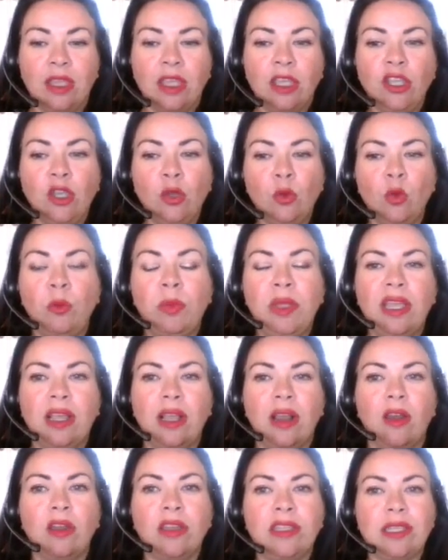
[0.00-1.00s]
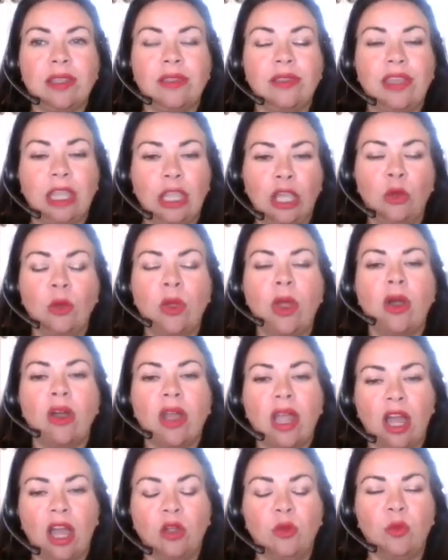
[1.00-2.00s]
you will be inclined to think you
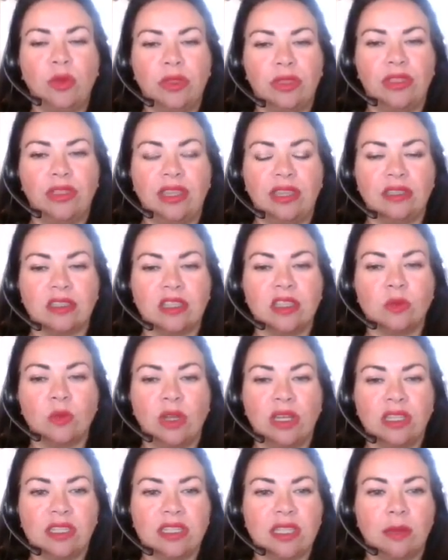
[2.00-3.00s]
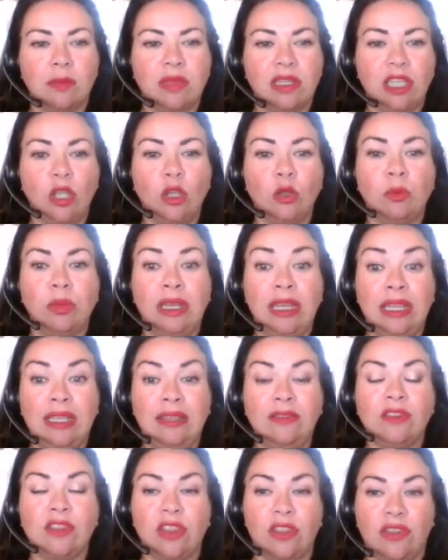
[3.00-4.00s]
can't cope with things as well as somebody who
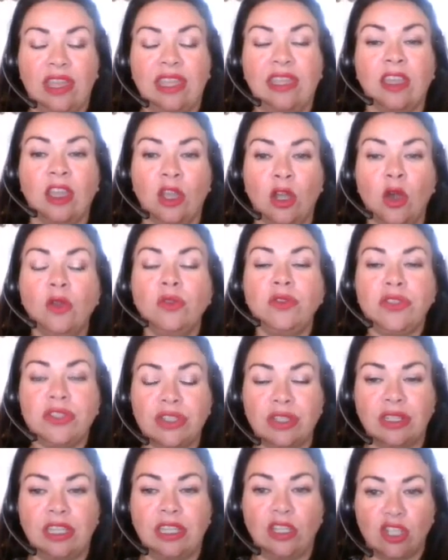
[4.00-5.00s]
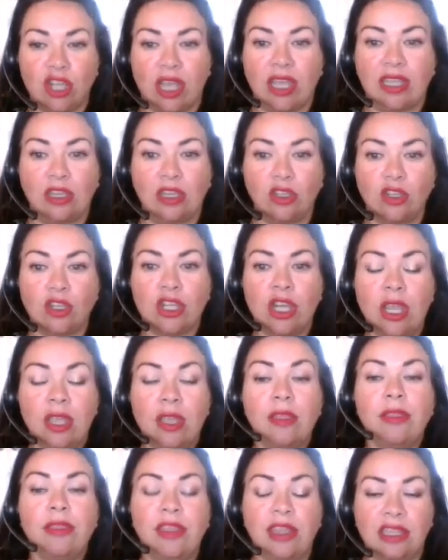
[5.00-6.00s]
believes that they can constantly change
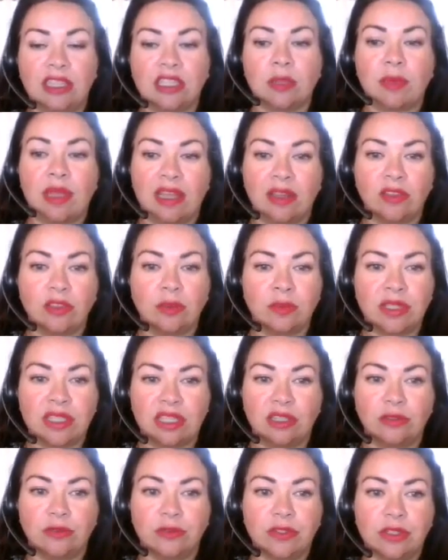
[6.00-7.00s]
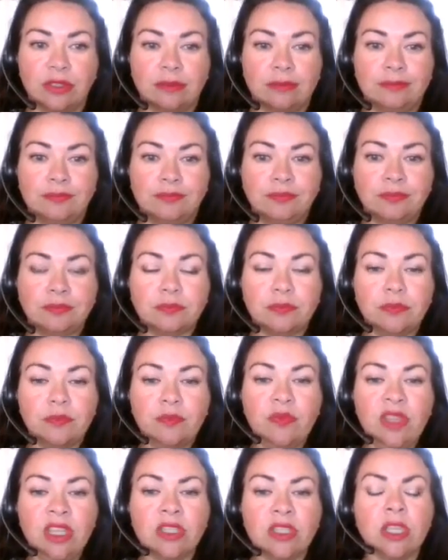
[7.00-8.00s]
things about themselves.
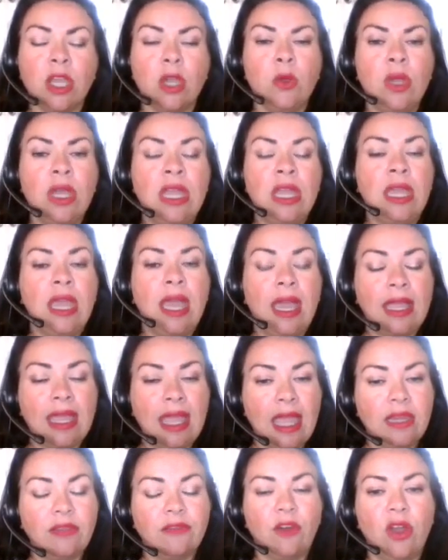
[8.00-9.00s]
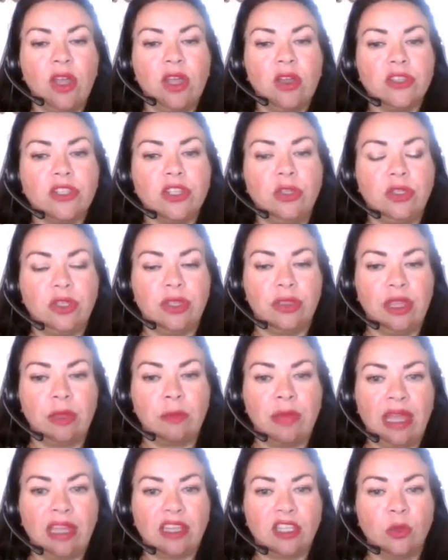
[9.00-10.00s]
So again, if I ask you to
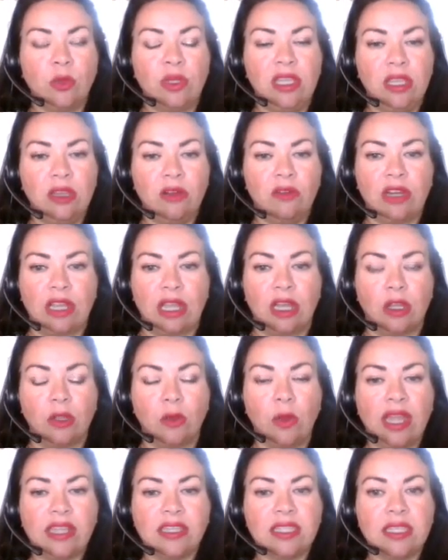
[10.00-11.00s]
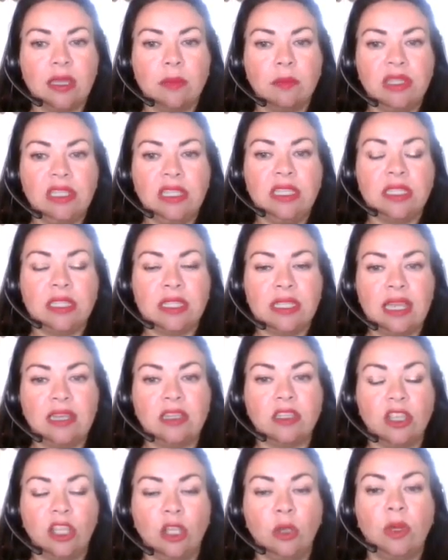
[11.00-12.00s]
think back to a year ago, had somebody said
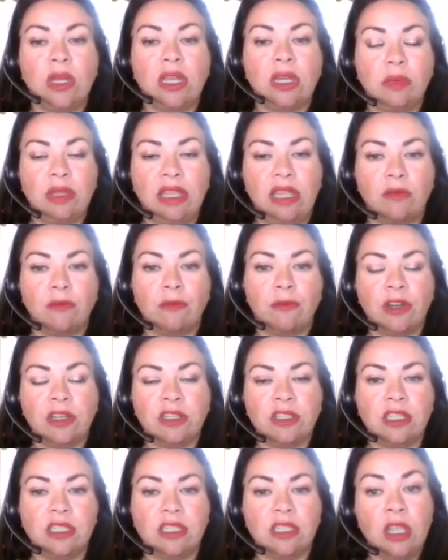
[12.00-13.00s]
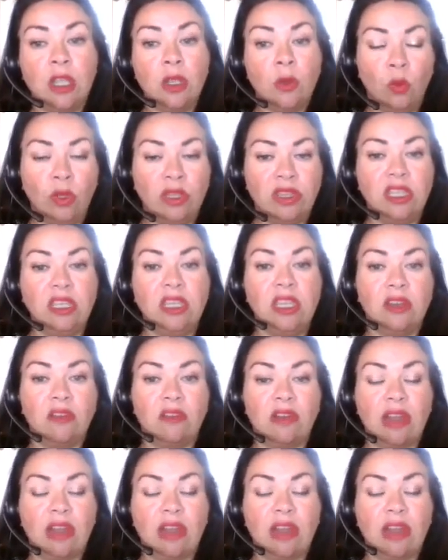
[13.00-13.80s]
that you were going to be confronted with the year